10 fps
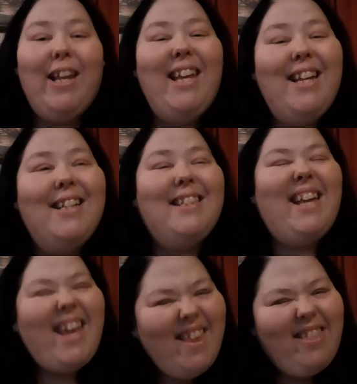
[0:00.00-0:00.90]
He is
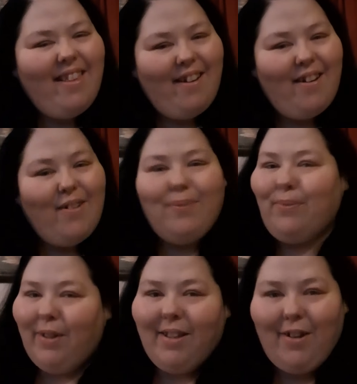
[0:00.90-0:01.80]
in love
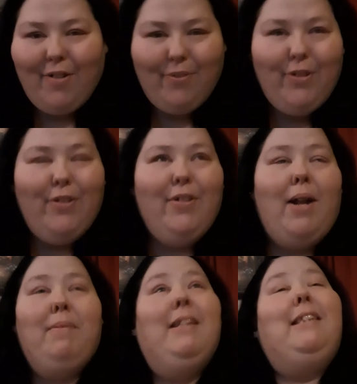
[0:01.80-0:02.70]
with her food.
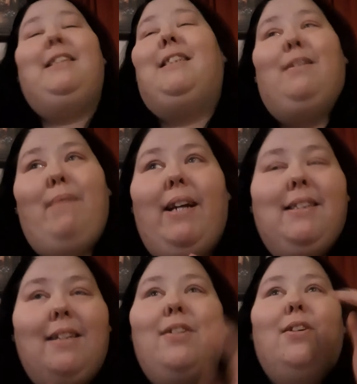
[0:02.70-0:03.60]
I mean, she's an
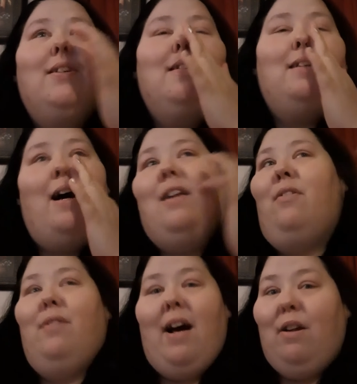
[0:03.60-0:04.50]
amazing cook, so I
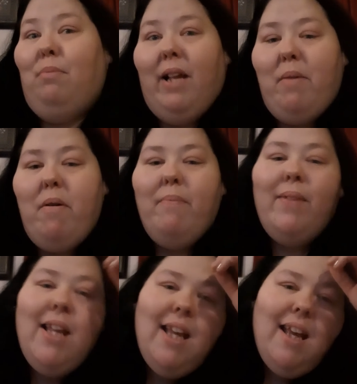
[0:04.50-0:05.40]
don't blame
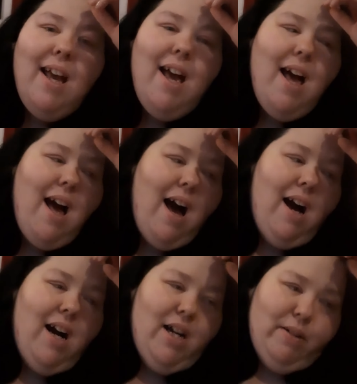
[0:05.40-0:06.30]

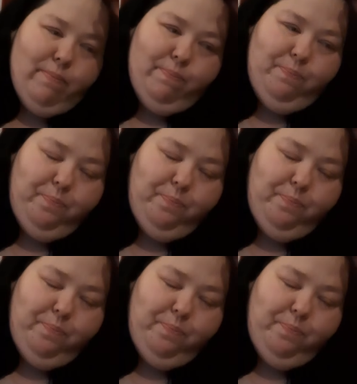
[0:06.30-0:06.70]
him.